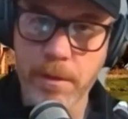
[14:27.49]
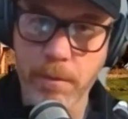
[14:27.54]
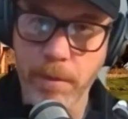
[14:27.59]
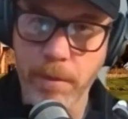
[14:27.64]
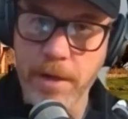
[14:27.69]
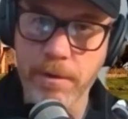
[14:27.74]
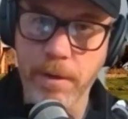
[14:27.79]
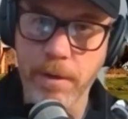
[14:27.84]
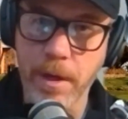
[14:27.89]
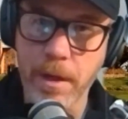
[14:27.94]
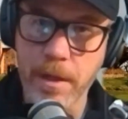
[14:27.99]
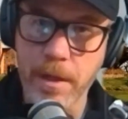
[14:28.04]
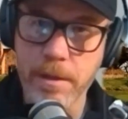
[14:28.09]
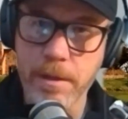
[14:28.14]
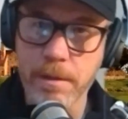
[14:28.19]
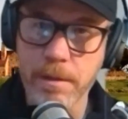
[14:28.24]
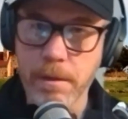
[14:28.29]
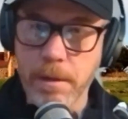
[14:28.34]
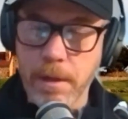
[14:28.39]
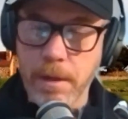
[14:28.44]
Rattray and
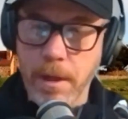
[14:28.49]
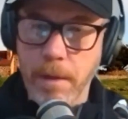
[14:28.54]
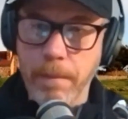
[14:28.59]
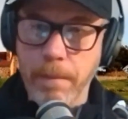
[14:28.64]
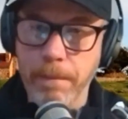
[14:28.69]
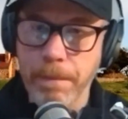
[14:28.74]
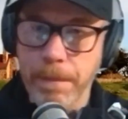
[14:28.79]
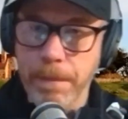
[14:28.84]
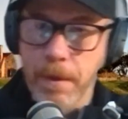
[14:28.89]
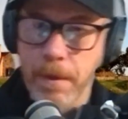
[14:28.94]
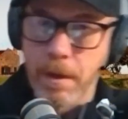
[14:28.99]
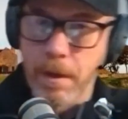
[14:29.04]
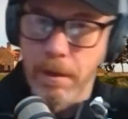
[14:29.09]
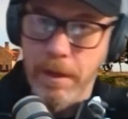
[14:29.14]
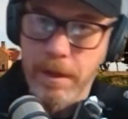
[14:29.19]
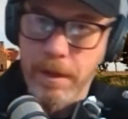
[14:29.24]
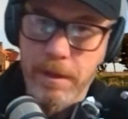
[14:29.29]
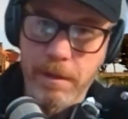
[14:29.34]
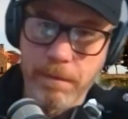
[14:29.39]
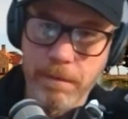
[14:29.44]
his
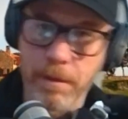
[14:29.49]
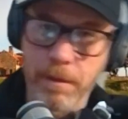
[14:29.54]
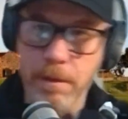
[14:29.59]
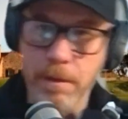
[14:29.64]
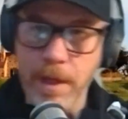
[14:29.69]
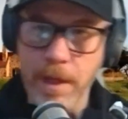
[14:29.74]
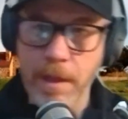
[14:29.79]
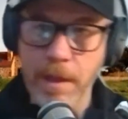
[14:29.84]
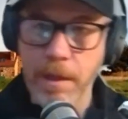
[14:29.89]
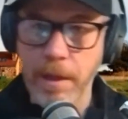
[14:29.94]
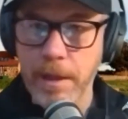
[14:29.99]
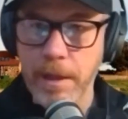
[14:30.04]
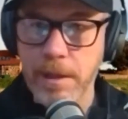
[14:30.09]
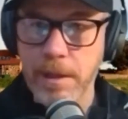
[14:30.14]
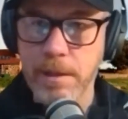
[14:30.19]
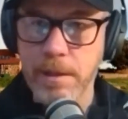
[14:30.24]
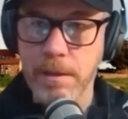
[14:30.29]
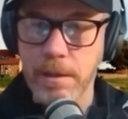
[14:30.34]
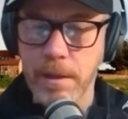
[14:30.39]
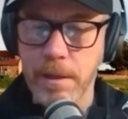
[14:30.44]
collective at Leith
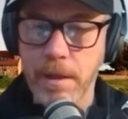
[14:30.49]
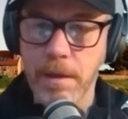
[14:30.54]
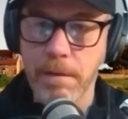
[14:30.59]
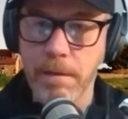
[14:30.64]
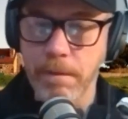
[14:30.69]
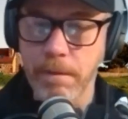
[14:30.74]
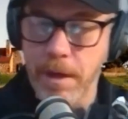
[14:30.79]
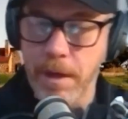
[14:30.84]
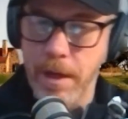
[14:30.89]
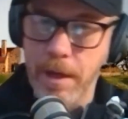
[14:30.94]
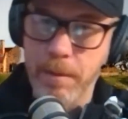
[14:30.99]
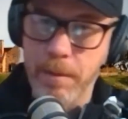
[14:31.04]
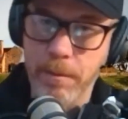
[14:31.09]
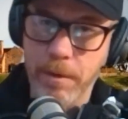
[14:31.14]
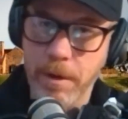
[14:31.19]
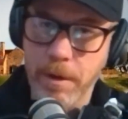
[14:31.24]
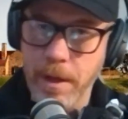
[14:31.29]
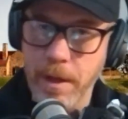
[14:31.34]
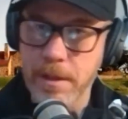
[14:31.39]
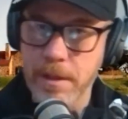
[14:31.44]
Links in
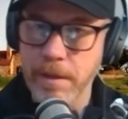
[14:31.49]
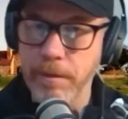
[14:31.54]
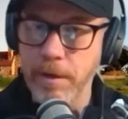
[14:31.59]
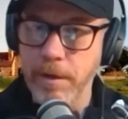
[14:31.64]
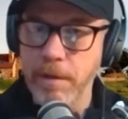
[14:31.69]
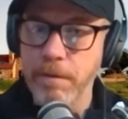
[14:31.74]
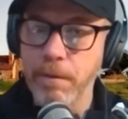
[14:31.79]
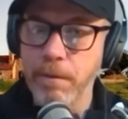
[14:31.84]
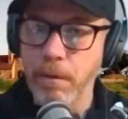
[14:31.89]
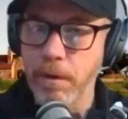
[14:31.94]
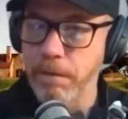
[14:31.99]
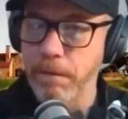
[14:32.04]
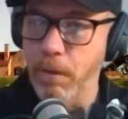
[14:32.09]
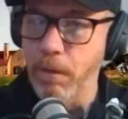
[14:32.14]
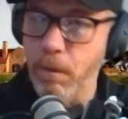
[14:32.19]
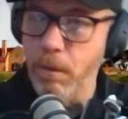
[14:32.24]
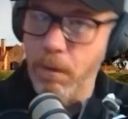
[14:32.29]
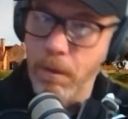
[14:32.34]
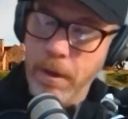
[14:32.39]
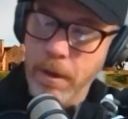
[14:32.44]
Edinburgh in
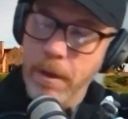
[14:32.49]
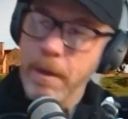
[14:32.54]
1744,